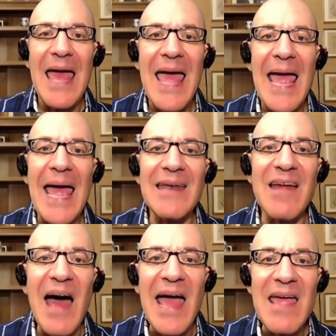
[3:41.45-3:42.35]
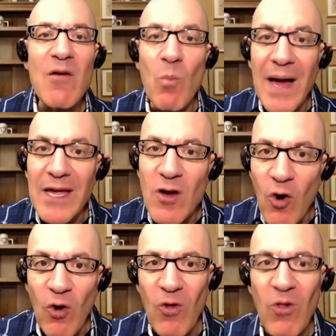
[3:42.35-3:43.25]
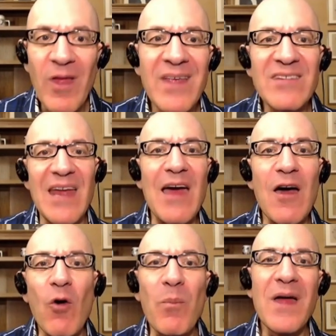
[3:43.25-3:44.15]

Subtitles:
And my goal is to help